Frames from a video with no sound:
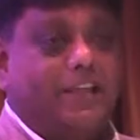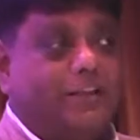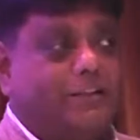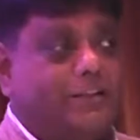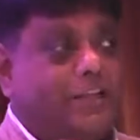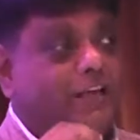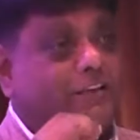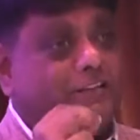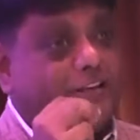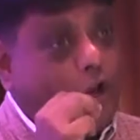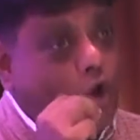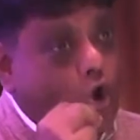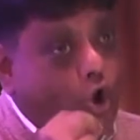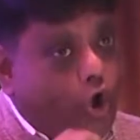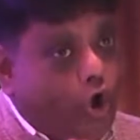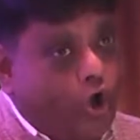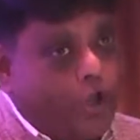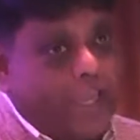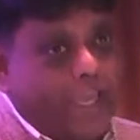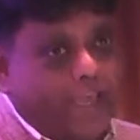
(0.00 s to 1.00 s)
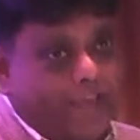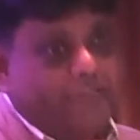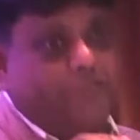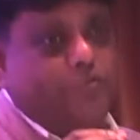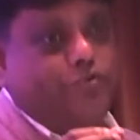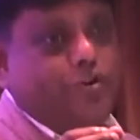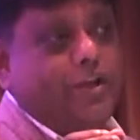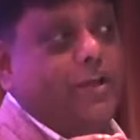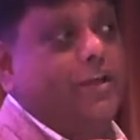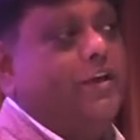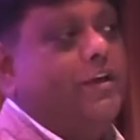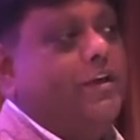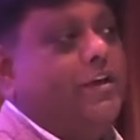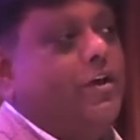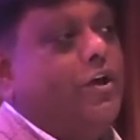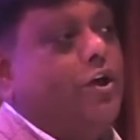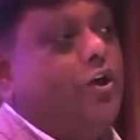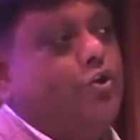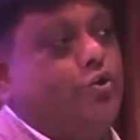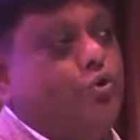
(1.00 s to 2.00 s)
there's a long history
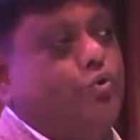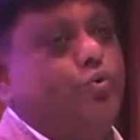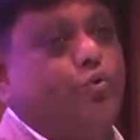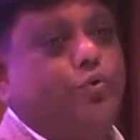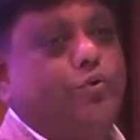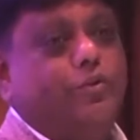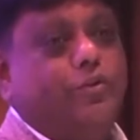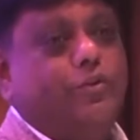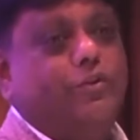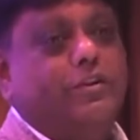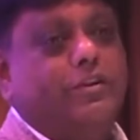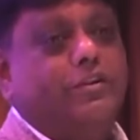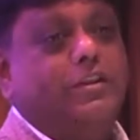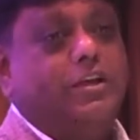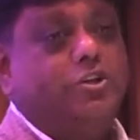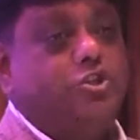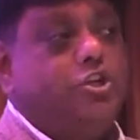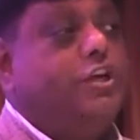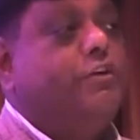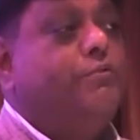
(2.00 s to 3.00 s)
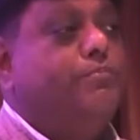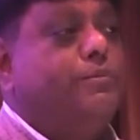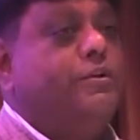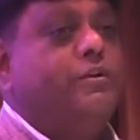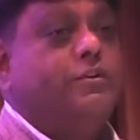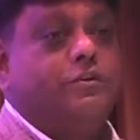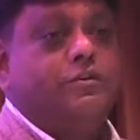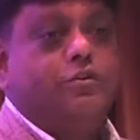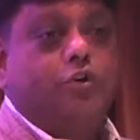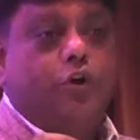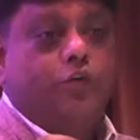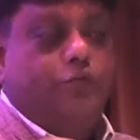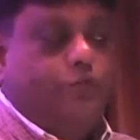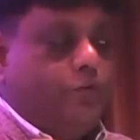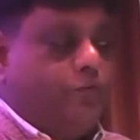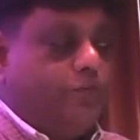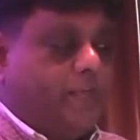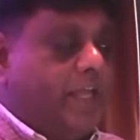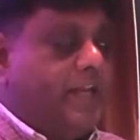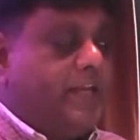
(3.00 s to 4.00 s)
to the achievement of
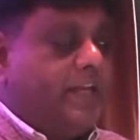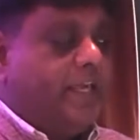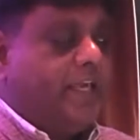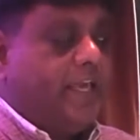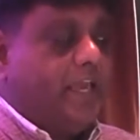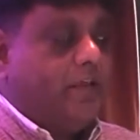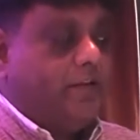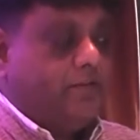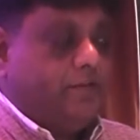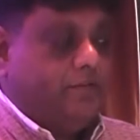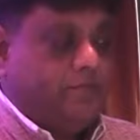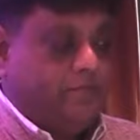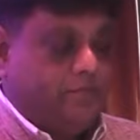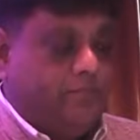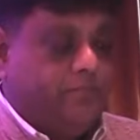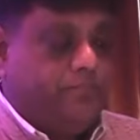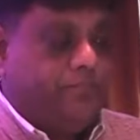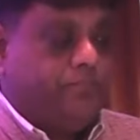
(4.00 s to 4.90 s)
those indicators.